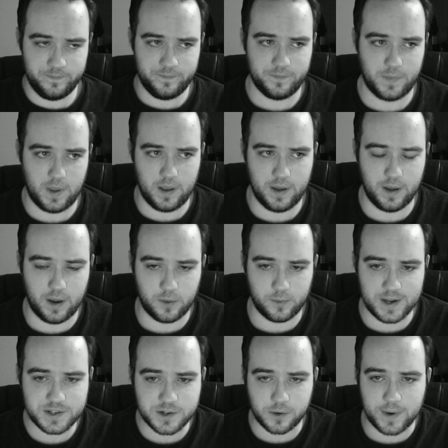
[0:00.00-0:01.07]
uh,
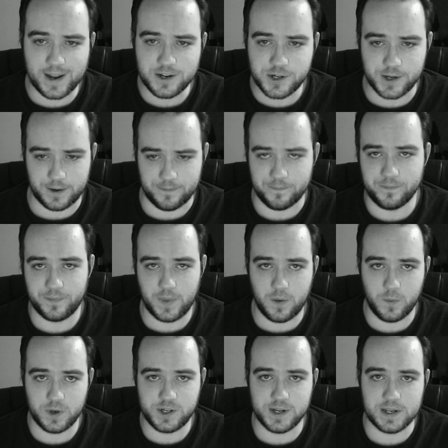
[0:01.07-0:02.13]
Restoration,
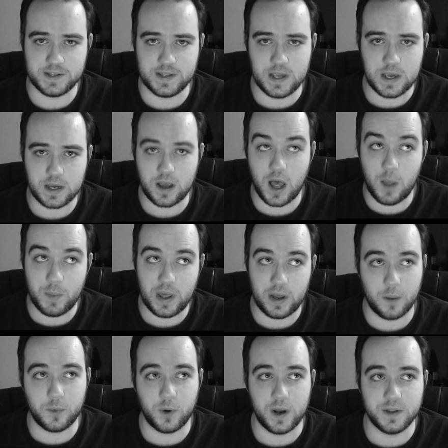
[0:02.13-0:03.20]
which is the combat
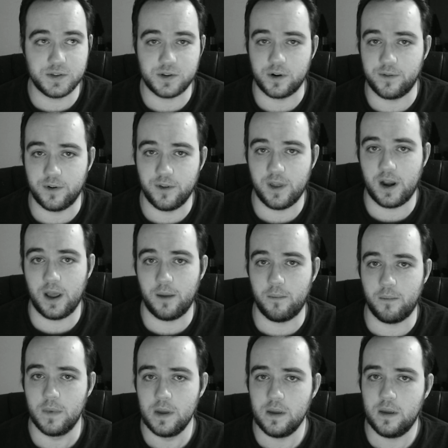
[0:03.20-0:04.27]
upgrade server that I'm
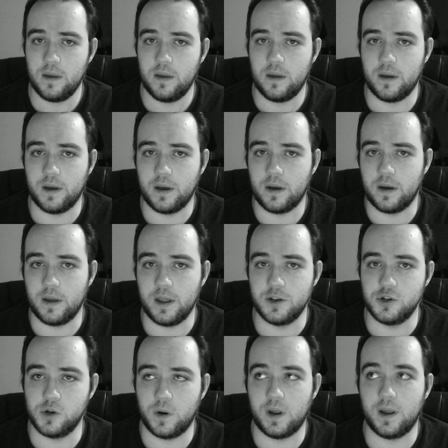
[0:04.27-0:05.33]
uh,
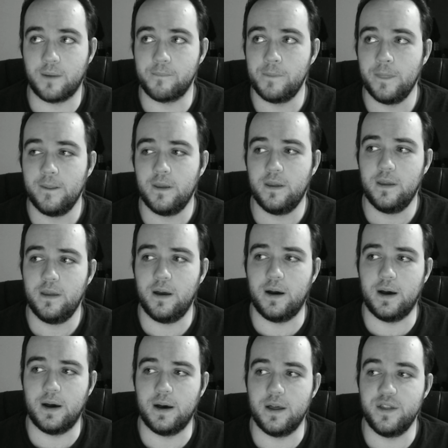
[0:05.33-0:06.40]
enjoying,
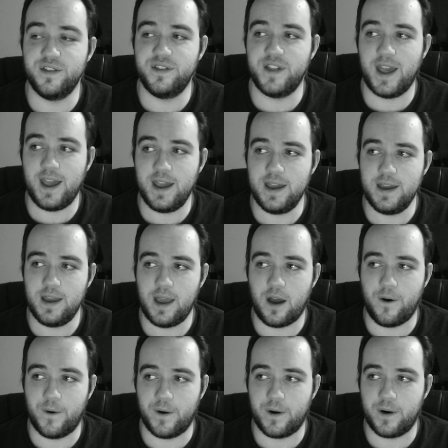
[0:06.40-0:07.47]
uh, they
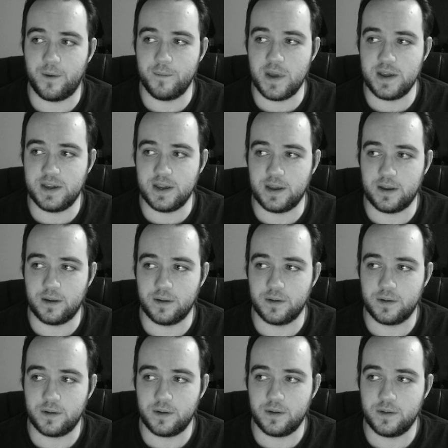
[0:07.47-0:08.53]
are making
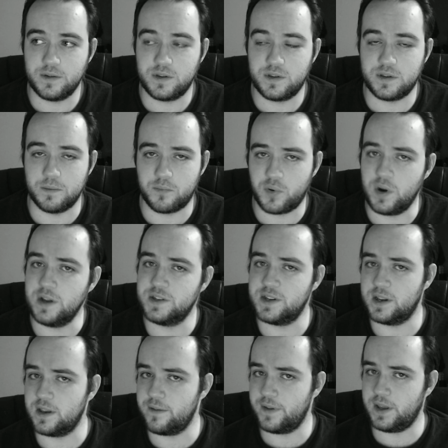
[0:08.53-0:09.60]
some pretty
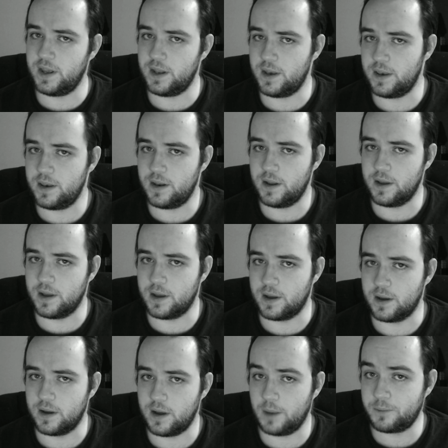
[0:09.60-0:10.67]
significant uh,
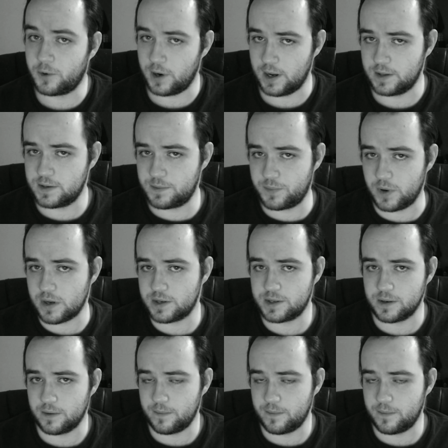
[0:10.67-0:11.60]
upgrades pretty soon.